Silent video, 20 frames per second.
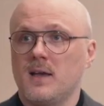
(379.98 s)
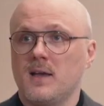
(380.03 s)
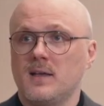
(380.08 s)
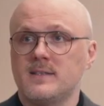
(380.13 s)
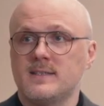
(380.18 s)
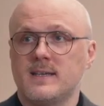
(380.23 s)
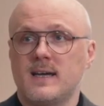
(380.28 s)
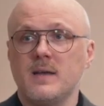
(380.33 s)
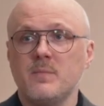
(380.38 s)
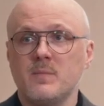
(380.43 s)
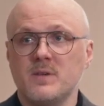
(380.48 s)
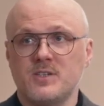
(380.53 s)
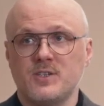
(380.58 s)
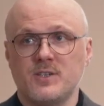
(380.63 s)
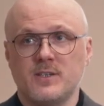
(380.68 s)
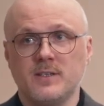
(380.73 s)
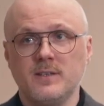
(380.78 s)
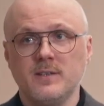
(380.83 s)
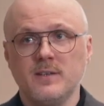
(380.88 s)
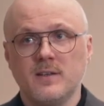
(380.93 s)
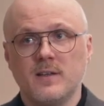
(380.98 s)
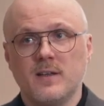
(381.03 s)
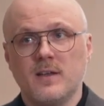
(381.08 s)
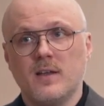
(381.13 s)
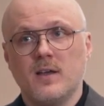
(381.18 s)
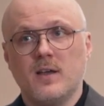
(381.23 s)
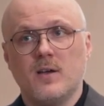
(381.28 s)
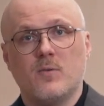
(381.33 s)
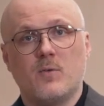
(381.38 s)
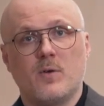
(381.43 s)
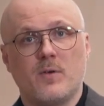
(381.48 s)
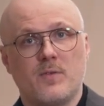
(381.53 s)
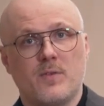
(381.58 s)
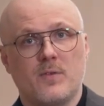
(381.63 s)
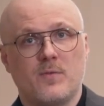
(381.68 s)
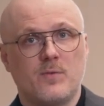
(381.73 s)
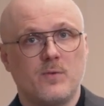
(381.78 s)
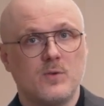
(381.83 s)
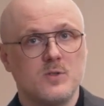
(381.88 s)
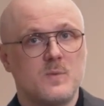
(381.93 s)
time machine with
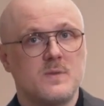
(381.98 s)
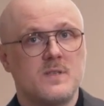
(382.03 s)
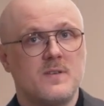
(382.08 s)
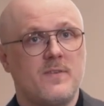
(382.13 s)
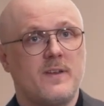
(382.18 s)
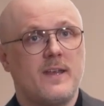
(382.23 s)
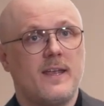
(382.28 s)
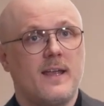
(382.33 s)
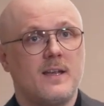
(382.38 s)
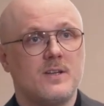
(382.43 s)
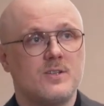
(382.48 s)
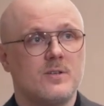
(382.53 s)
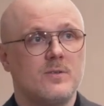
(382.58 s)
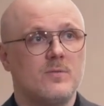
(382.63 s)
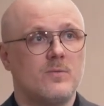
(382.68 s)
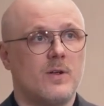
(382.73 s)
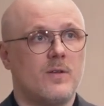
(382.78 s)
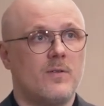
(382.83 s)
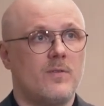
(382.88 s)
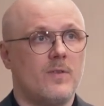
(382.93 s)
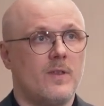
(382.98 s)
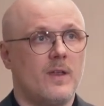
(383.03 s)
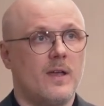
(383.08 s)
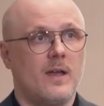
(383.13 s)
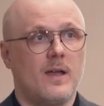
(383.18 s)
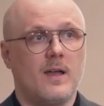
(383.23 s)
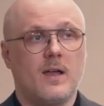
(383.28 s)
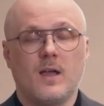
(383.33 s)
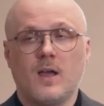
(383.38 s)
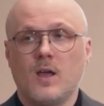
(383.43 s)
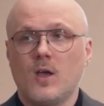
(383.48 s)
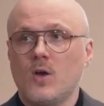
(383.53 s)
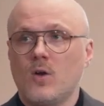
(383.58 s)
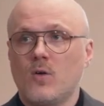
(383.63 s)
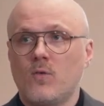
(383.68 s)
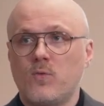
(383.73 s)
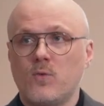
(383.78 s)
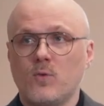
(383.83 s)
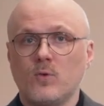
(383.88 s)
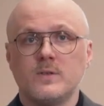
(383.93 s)
the full specification, with
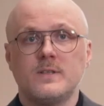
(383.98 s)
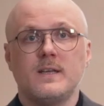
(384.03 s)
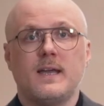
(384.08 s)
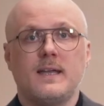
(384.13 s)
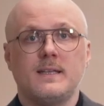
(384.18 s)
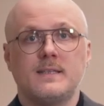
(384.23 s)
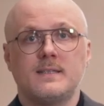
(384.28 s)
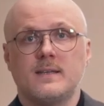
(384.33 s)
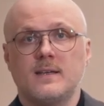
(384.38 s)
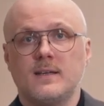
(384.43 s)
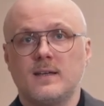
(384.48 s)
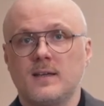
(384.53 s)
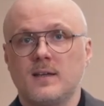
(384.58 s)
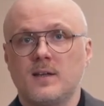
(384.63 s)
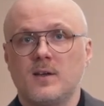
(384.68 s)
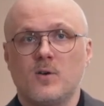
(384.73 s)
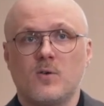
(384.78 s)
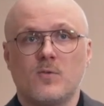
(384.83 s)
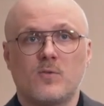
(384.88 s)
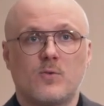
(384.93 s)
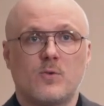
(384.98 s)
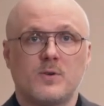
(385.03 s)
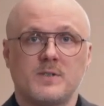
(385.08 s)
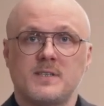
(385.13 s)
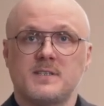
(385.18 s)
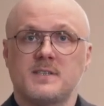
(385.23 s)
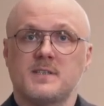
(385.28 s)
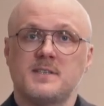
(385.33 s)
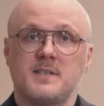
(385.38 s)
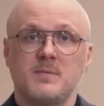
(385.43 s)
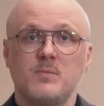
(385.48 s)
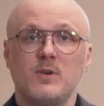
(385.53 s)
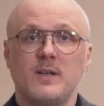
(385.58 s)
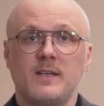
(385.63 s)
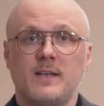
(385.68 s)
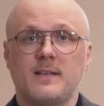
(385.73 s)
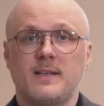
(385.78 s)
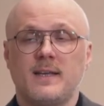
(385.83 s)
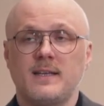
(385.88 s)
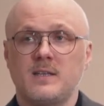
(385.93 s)
full data. Of course, it's a
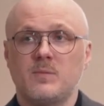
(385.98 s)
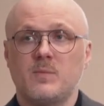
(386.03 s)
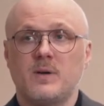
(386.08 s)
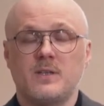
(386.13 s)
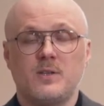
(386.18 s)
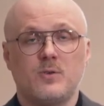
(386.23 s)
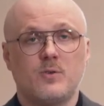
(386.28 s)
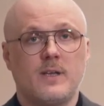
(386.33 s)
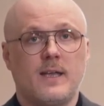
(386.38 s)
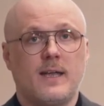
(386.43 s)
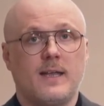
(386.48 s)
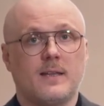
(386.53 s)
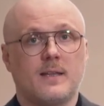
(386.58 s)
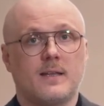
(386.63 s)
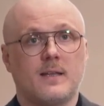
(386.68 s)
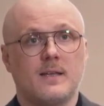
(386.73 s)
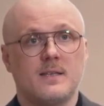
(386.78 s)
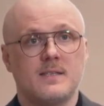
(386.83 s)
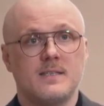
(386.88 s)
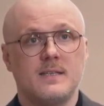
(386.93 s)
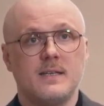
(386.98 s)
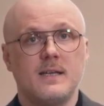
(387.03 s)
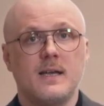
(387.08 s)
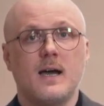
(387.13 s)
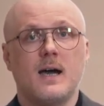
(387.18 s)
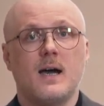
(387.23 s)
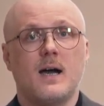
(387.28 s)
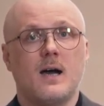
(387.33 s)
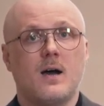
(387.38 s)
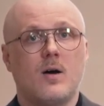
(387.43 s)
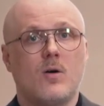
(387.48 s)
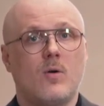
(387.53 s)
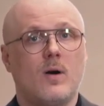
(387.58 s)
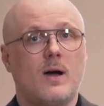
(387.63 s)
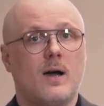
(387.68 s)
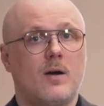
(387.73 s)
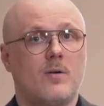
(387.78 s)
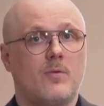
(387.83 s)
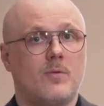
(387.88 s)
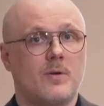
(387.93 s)
simulated data, but you can see how
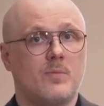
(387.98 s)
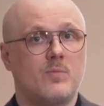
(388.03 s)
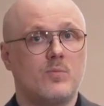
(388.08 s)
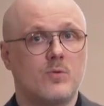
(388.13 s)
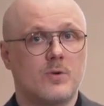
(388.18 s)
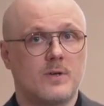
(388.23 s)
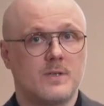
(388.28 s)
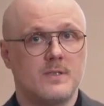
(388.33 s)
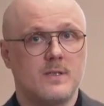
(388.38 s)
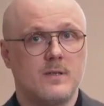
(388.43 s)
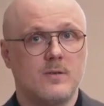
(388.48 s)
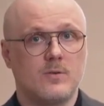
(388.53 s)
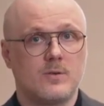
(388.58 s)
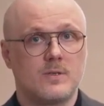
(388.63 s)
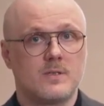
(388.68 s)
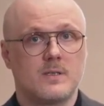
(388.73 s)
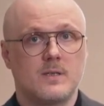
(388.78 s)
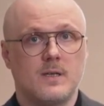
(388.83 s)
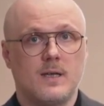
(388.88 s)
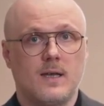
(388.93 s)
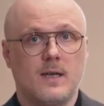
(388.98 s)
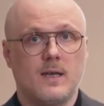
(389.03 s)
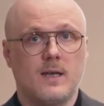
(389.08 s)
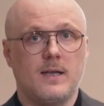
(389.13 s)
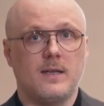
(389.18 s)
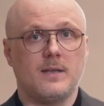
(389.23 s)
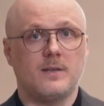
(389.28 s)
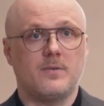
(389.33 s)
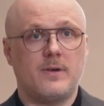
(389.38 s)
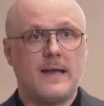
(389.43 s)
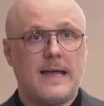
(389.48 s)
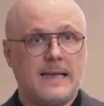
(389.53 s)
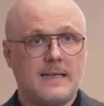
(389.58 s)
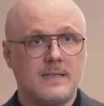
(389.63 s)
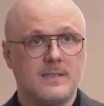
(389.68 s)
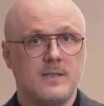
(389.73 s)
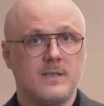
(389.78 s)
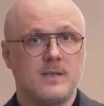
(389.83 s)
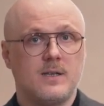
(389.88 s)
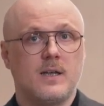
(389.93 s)
our reports looks in
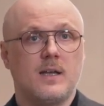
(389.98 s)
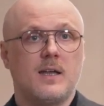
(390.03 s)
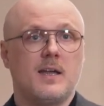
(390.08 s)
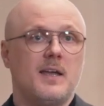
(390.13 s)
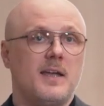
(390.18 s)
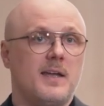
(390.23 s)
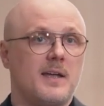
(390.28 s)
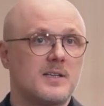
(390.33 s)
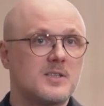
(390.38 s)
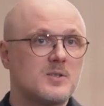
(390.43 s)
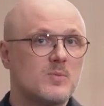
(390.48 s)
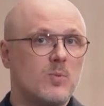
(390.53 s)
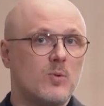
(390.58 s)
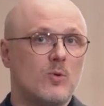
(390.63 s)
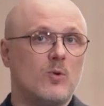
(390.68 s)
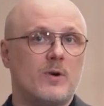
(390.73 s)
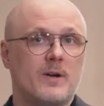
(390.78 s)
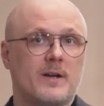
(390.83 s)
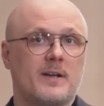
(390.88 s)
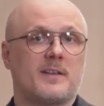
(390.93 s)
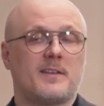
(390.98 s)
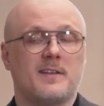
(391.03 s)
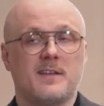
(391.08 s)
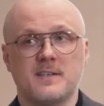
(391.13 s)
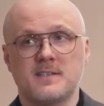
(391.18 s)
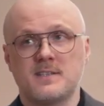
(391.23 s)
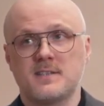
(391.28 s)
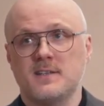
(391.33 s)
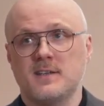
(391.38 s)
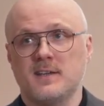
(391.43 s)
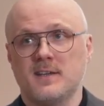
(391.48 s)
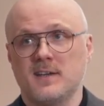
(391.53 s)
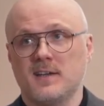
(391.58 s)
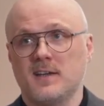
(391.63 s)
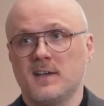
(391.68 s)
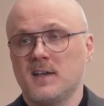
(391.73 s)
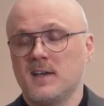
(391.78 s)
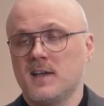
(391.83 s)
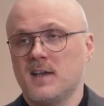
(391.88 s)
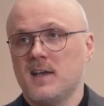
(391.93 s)
reality, exploring this
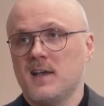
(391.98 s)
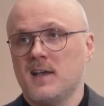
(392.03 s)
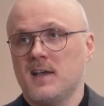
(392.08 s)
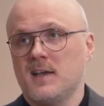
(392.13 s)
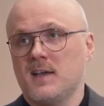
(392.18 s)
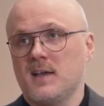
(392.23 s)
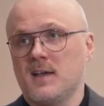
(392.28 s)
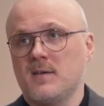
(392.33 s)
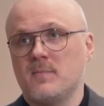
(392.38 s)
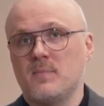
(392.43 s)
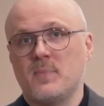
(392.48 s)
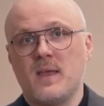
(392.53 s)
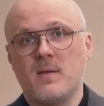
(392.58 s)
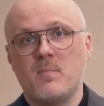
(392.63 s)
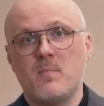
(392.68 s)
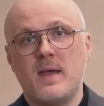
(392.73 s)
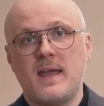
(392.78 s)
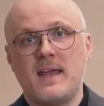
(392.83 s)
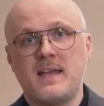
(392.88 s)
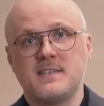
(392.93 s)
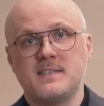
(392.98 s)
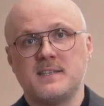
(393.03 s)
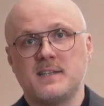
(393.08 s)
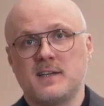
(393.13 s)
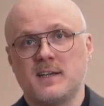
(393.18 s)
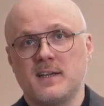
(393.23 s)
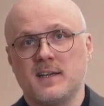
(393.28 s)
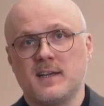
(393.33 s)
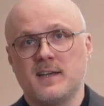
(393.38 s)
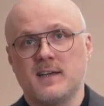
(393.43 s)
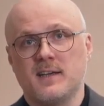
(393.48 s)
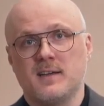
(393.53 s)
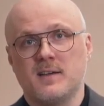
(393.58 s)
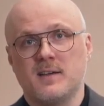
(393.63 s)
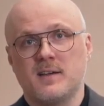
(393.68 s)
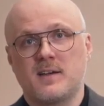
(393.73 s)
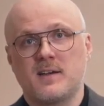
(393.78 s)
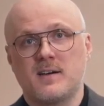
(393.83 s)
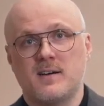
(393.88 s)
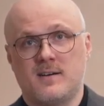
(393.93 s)
amazing
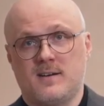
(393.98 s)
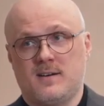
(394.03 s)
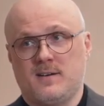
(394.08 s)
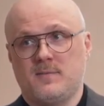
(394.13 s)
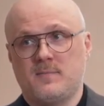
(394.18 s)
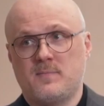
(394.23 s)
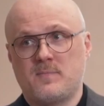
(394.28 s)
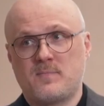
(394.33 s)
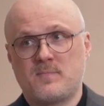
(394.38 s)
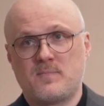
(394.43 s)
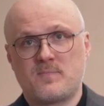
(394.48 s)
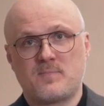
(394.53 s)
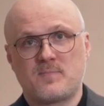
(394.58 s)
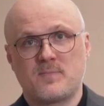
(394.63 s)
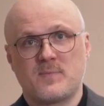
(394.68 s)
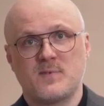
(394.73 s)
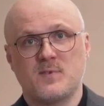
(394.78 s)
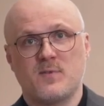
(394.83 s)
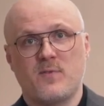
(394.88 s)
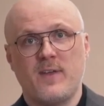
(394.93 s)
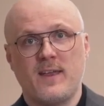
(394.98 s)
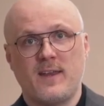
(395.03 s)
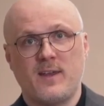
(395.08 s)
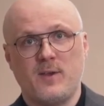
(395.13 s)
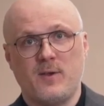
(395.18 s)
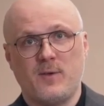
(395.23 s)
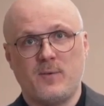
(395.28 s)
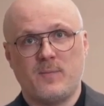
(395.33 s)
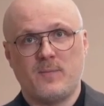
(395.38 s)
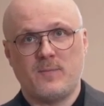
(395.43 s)
car. So thank you.